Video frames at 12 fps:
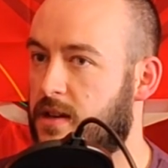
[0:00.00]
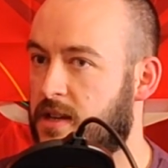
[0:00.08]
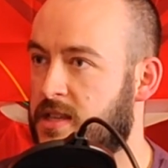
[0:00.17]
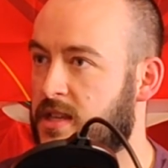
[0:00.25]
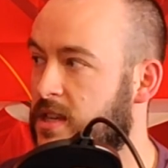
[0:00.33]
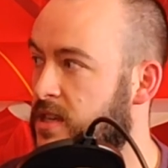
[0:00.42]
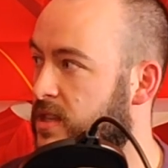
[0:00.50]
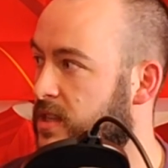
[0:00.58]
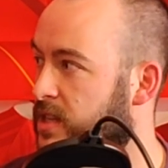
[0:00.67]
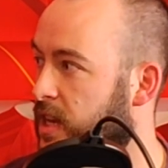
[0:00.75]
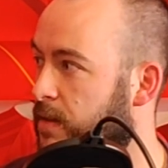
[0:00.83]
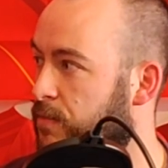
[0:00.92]
assist,
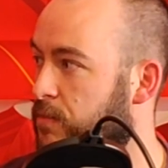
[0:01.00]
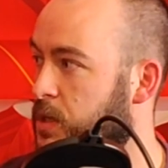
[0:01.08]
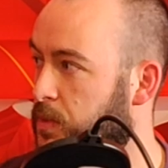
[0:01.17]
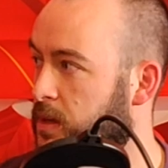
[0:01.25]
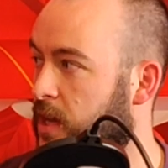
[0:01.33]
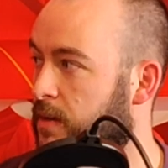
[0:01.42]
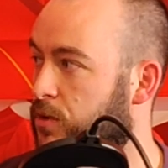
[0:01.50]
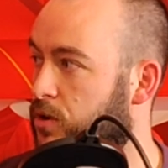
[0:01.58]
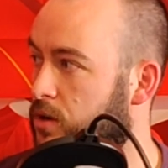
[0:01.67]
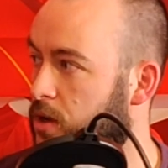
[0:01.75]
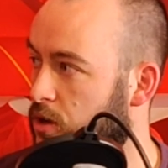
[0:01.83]
He's getting he's been getting more